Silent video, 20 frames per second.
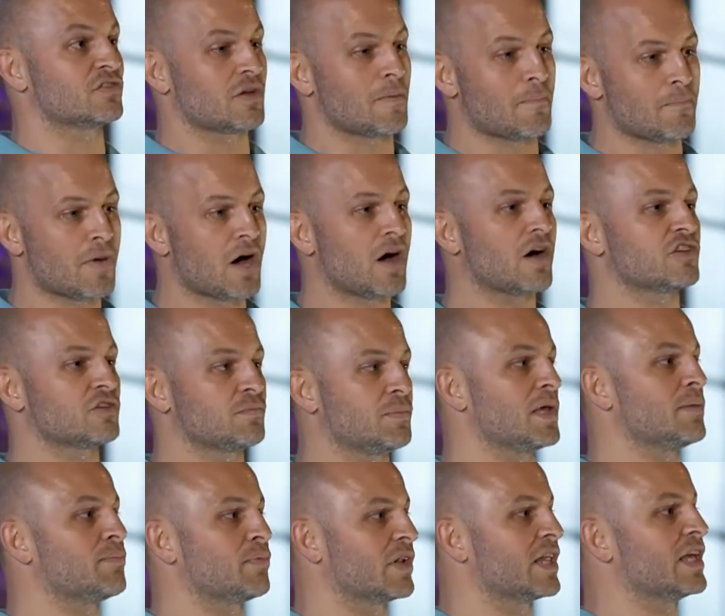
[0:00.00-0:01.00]
to march
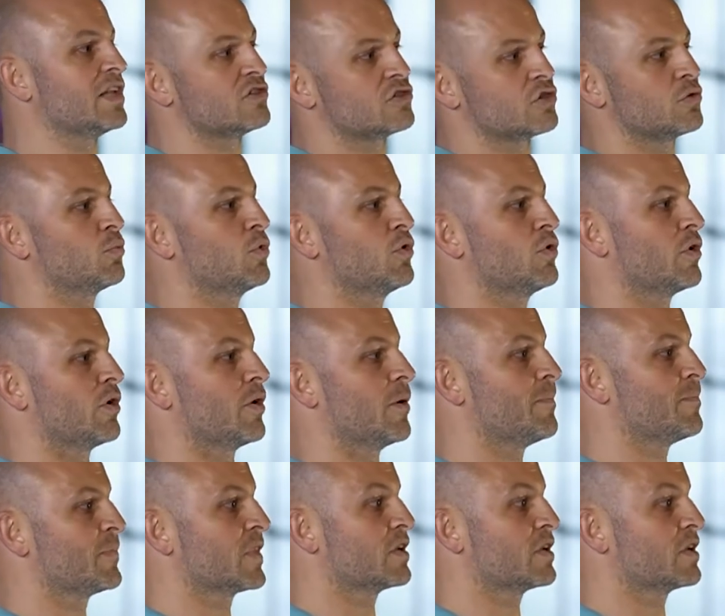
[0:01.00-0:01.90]
people into war.